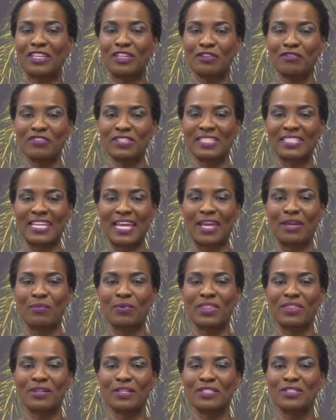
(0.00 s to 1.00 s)
for staying with
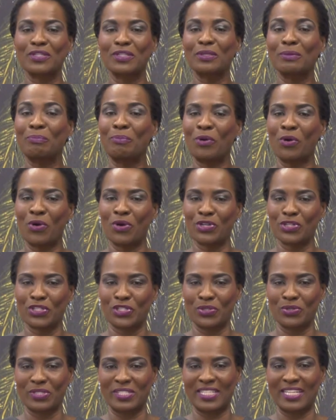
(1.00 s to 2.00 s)
us on the Paula Show
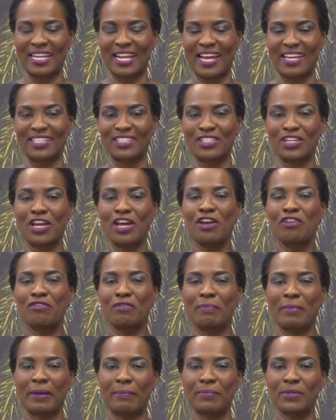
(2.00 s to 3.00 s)
tonight.
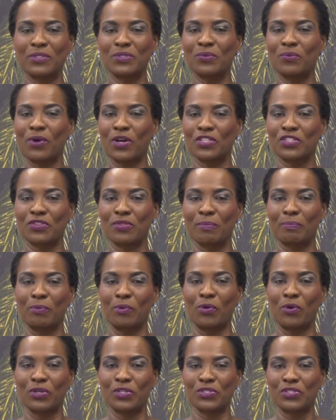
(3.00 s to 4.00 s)
Remember to watch the
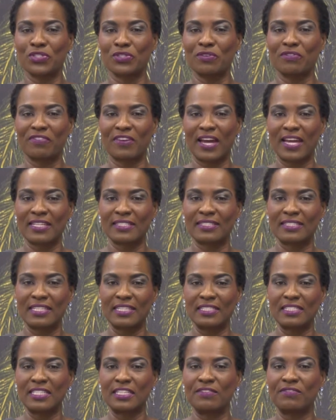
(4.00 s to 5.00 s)
Paula Show via
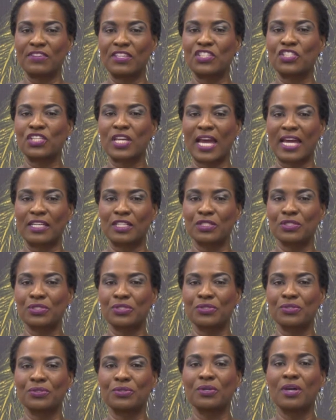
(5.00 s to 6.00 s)
CTV Channel
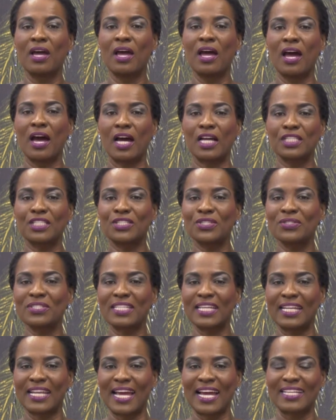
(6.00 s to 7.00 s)
2 on Tuesday
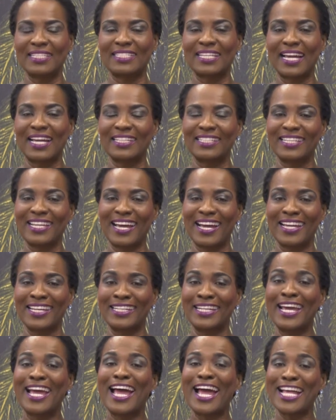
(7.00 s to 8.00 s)
nights at 9,
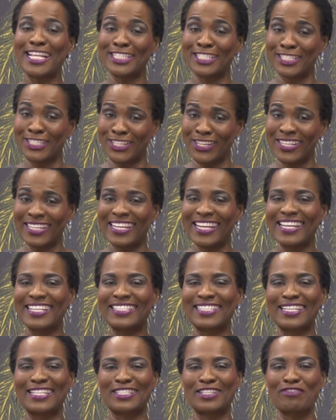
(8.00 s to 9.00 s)
and Sundays
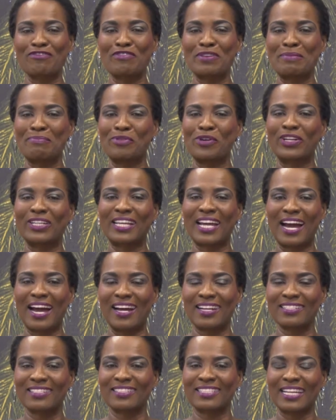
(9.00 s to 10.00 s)
there's a
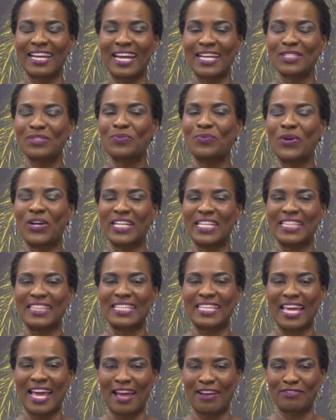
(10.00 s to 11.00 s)
rebroadcast at 1 in the
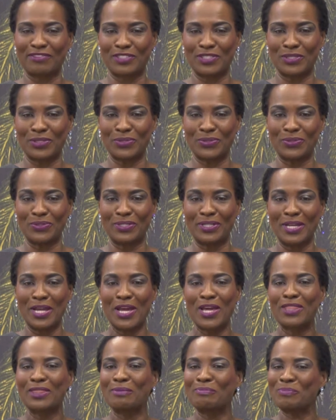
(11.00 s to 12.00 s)
afternoon.
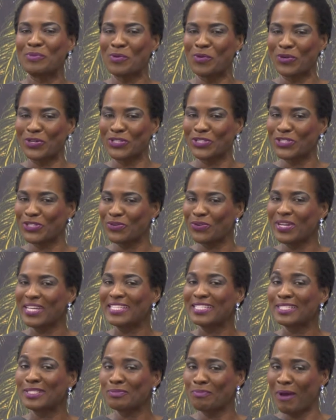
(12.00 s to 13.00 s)
The Paula Show
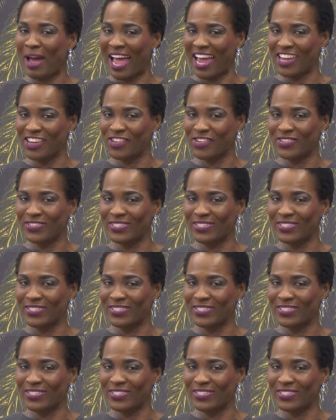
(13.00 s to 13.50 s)
inspires,